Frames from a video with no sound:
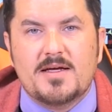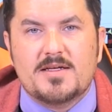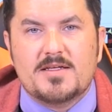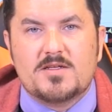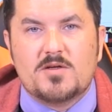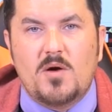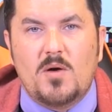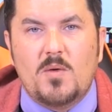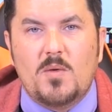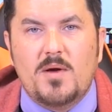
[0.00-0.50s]

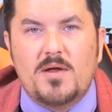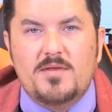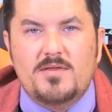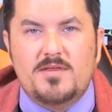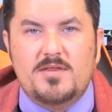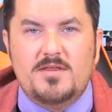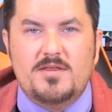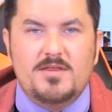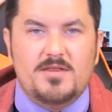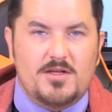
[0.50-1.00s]
So
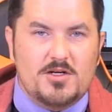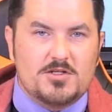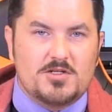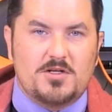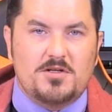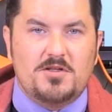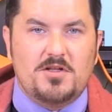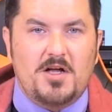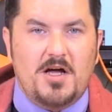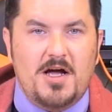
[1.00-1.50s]
there's a
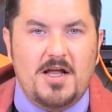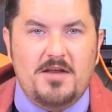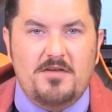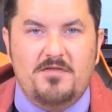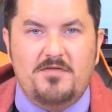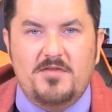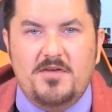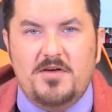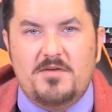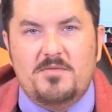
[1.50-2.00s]
lot
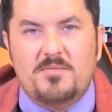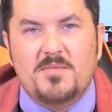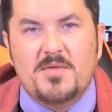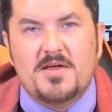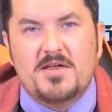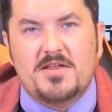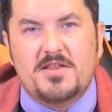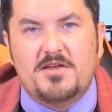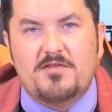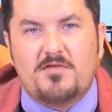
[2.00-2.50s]
of um,
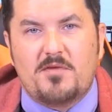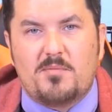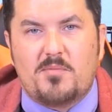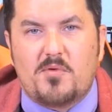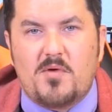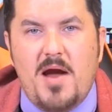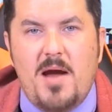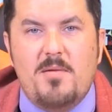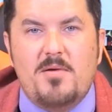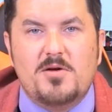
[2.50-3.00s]
different
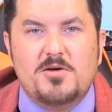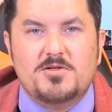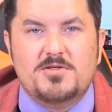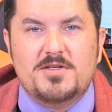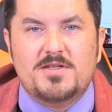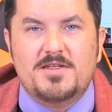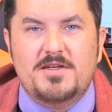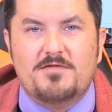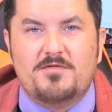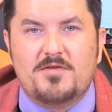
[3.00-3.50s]
parameters
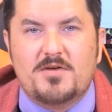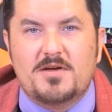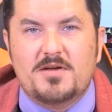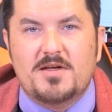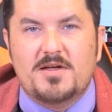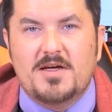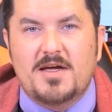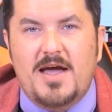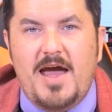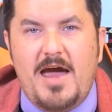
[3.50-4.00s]
and different
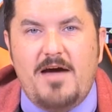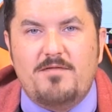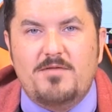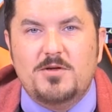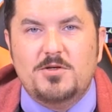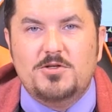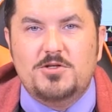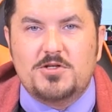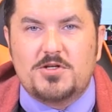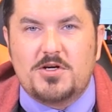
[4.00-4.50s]

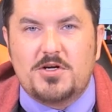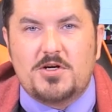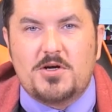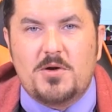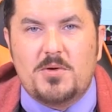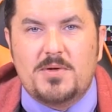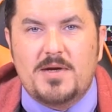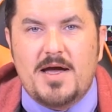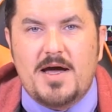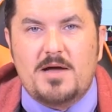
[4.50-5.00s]
avenues you could go
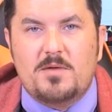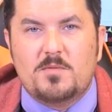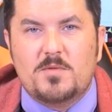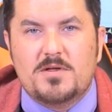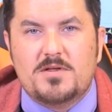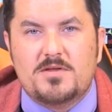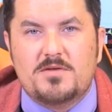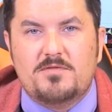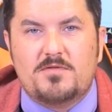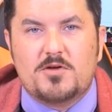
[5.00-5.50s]
down with
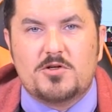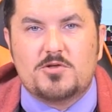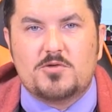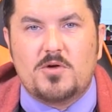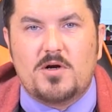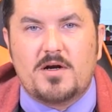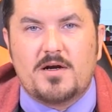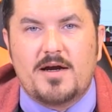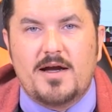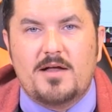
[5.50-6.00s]
the Virtual
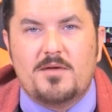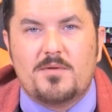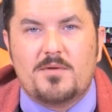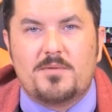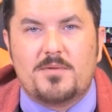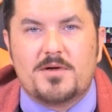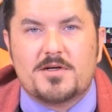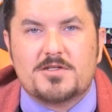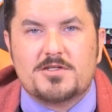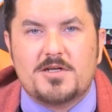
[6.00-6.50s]
Art Gallery
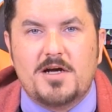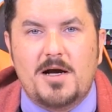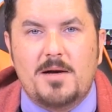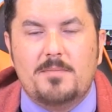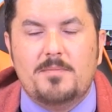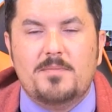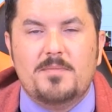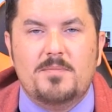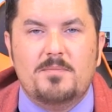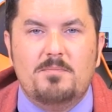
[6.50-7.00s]
Workshop.
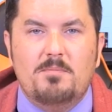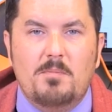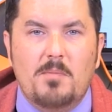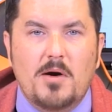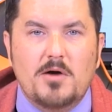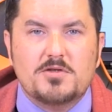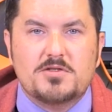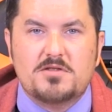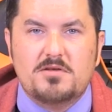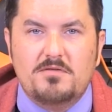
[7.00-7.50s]

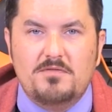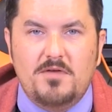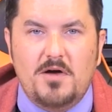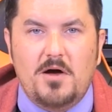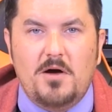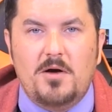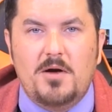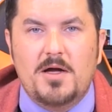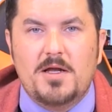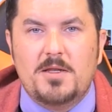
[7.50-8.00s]
Most of
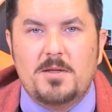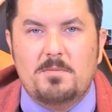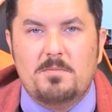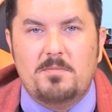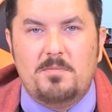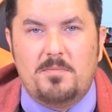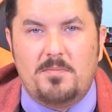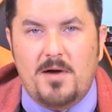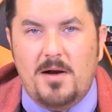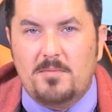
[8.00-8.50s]
all, and the,
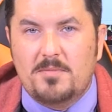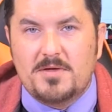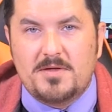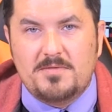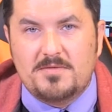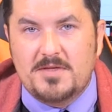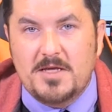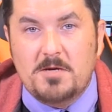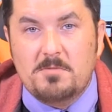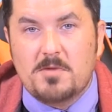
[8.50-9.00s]
probably
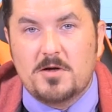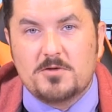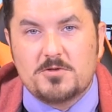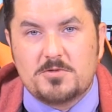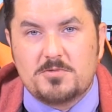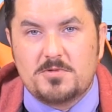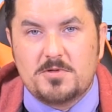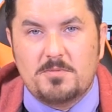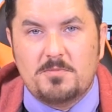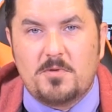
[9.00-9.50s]
the most
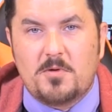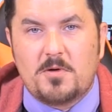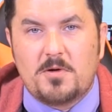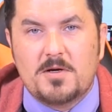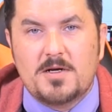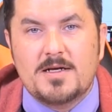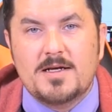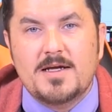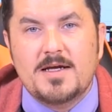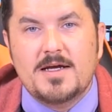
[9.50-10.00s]

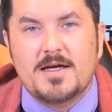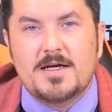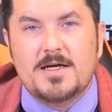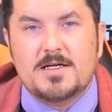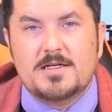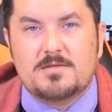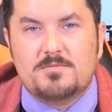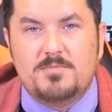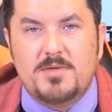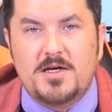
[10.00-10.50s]
important,
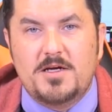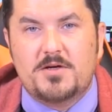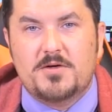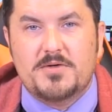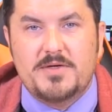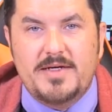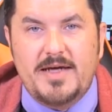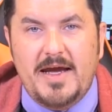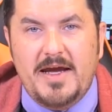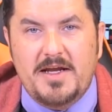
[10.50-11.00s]
is be
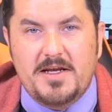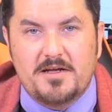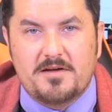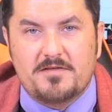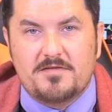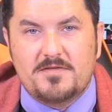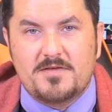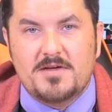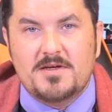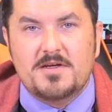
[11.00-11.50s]
creative.
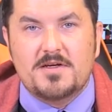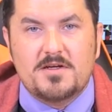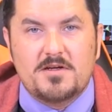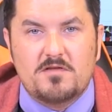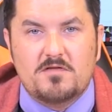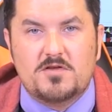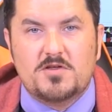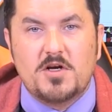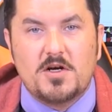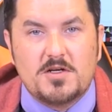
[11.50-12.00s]
You
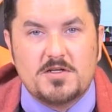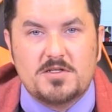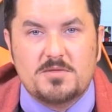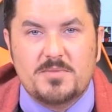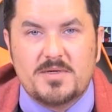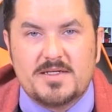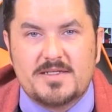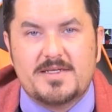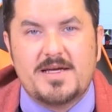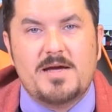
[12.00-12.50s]
saw some
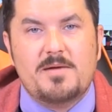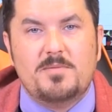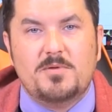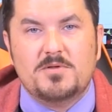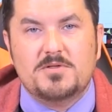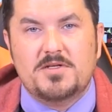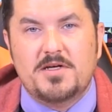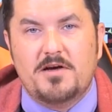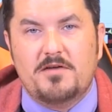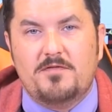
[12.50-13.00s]

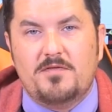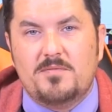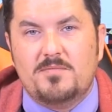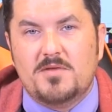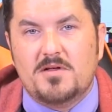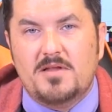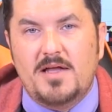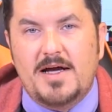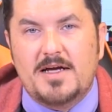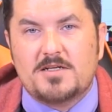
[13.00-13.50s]
examples here from the
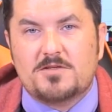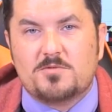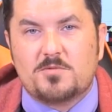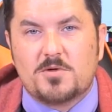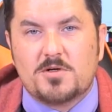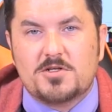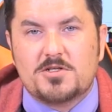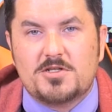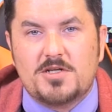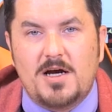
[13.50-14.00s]
last
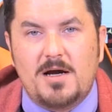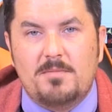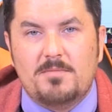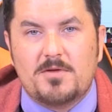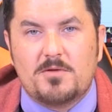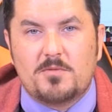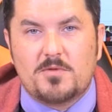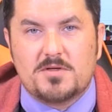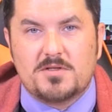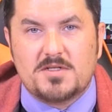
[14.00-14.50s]
workshop that
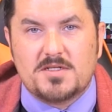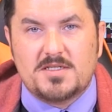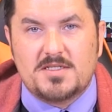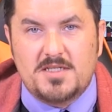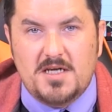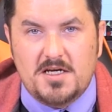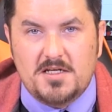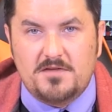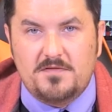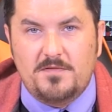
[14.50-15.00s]
were
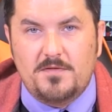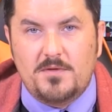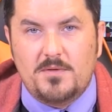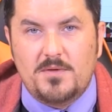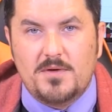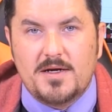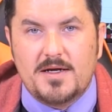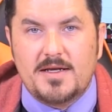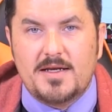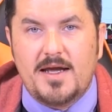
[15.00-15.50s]
successful
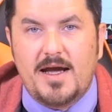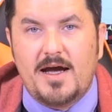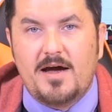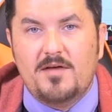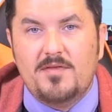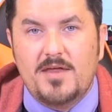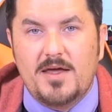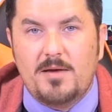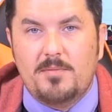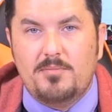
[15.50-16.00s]
in how
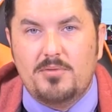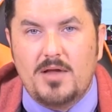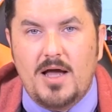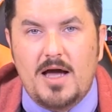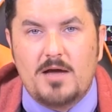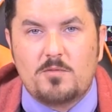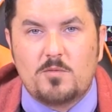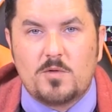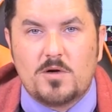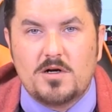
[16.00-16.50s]
they
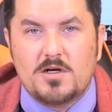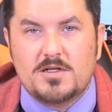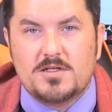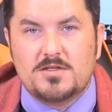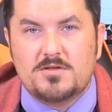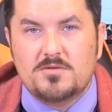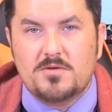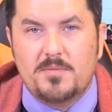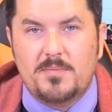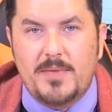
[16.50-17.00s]
applied words
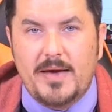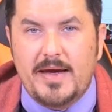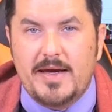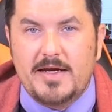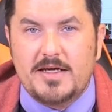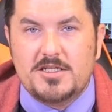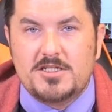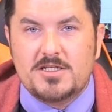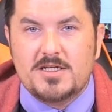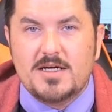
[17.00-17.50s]
to a
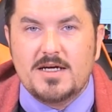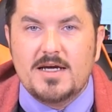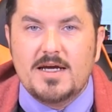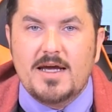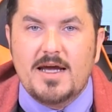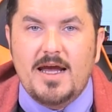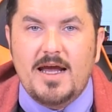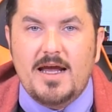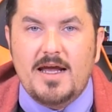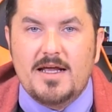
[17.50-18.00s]
page.
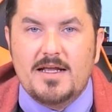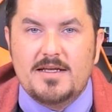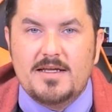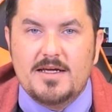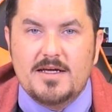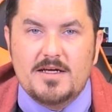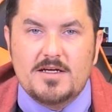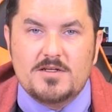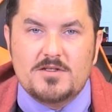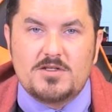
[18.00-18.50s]
And
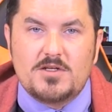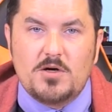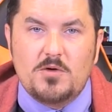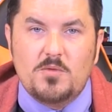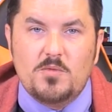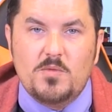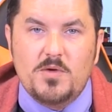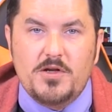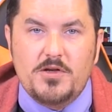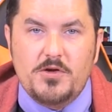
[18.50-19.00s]
so
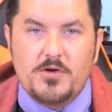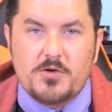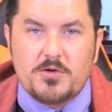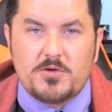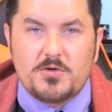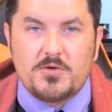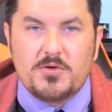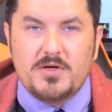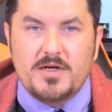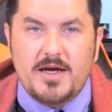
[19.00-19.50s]
when you're
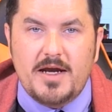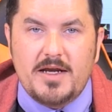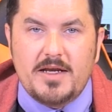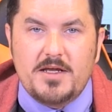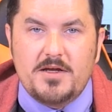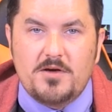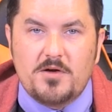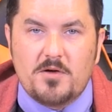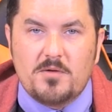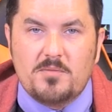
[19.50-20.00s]
creating
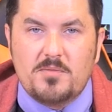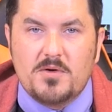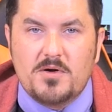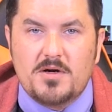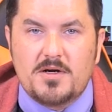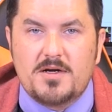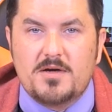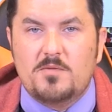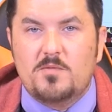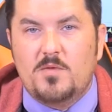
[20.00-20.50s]
your
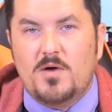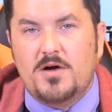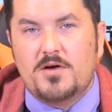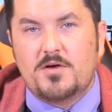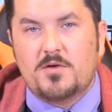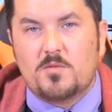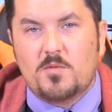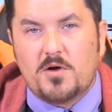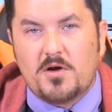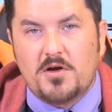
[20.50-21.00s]
book and while
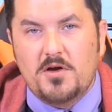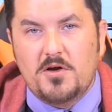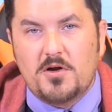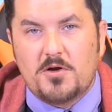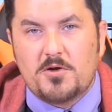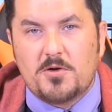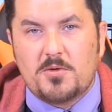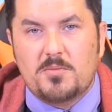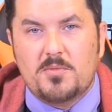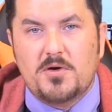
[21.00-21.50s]
you're working on
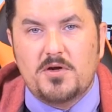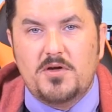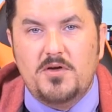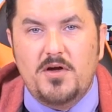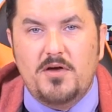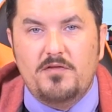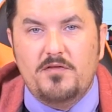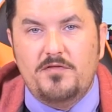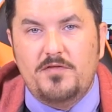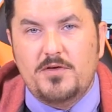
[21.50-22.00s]
your book, you
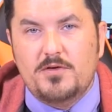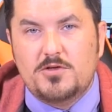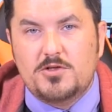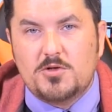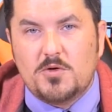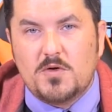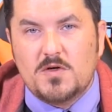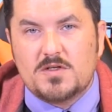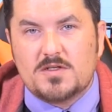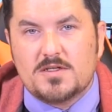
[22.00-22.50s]
have a few
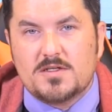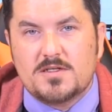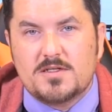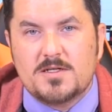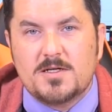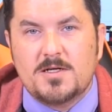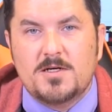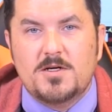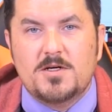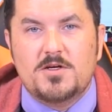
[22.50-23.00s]
choices.
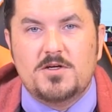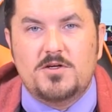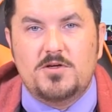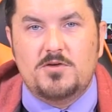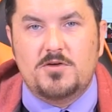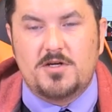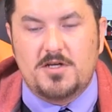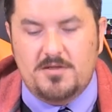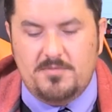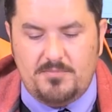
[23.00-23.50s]
You
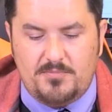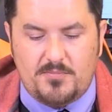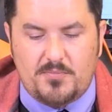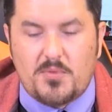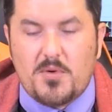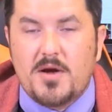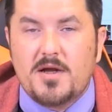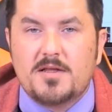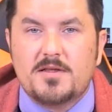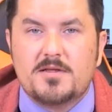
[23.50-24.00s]
could
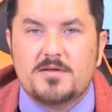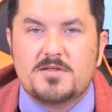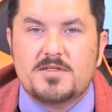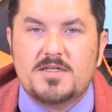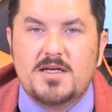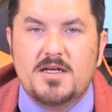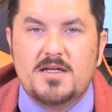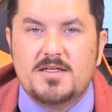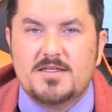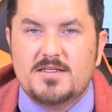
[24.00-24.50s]
print the
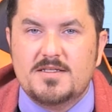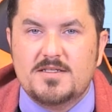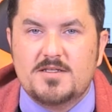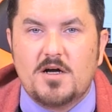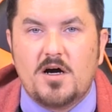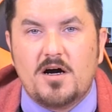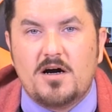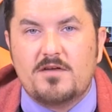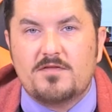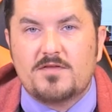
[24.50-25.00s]
sentences
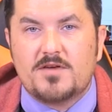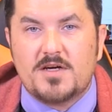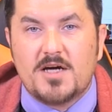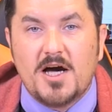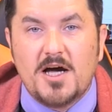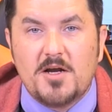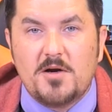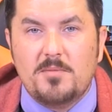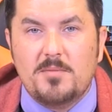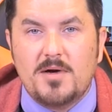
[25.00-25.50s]
off,
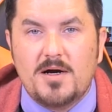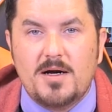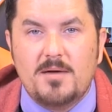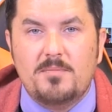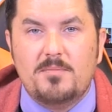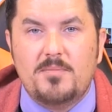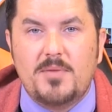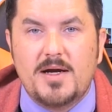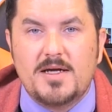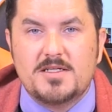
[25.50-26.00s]
cut them
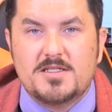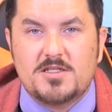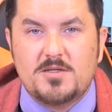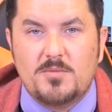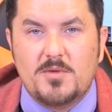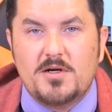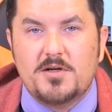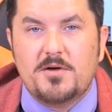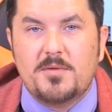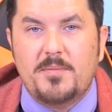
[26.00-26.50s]
up, paste them
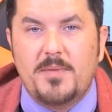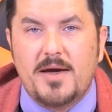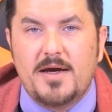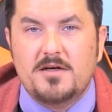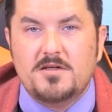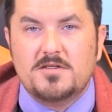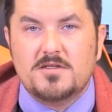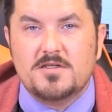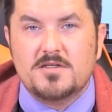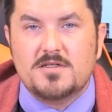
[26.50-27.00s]
on your
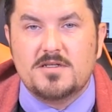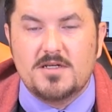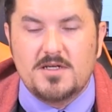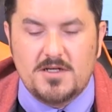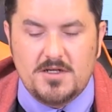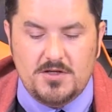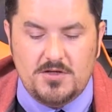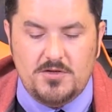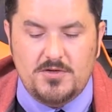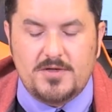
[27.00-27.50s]
pages.
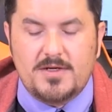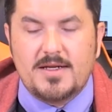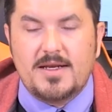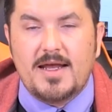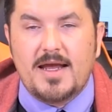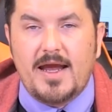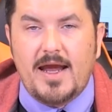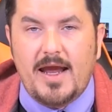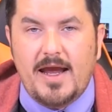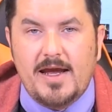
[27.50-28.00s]
You could
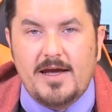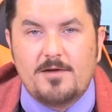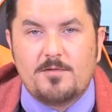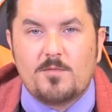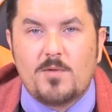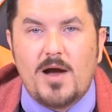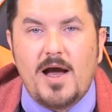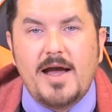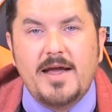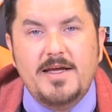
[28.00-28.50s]

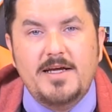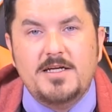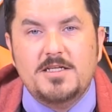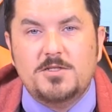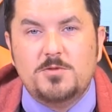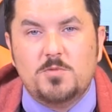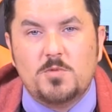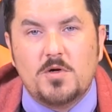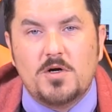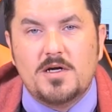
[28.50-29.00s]
handwrite
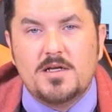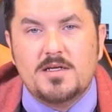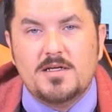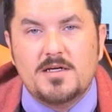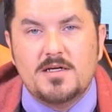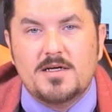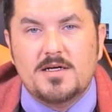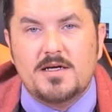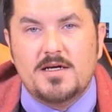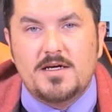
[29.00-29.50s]
each one,
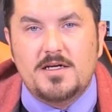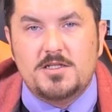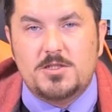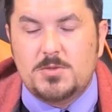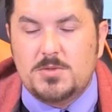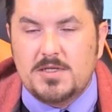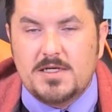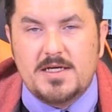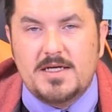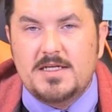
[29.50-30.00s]
each,
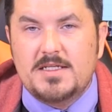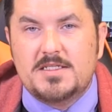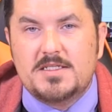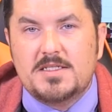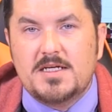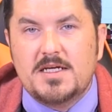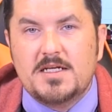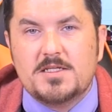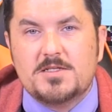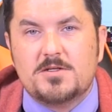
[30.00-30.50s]
each
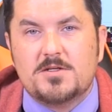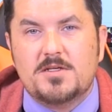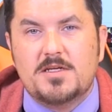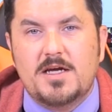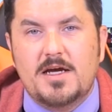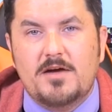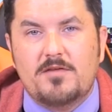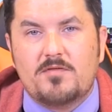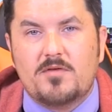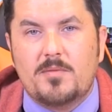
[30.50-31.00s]
sentence onto
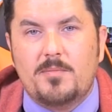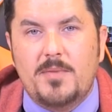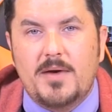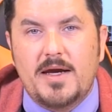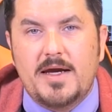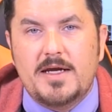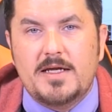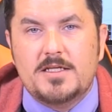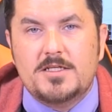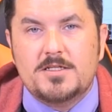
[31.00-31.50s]
every
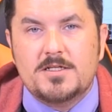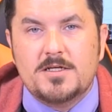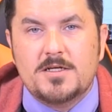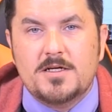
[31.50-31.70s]
page.